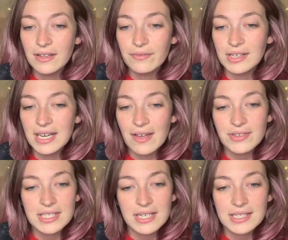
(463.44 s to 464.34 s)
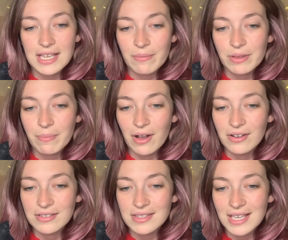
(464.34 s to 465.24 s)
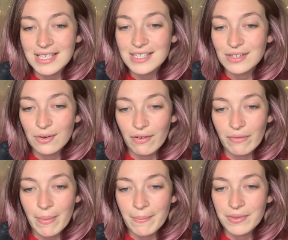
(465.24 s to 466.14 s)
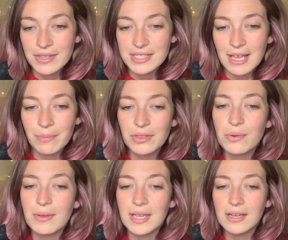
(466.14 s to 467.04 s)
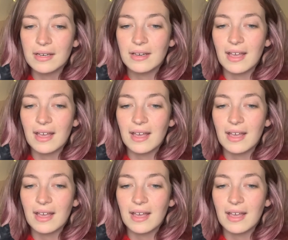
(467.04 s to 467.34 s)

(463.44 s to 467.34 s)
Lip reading: for never did a Sabbath pass that he did not remember the Sabbath queen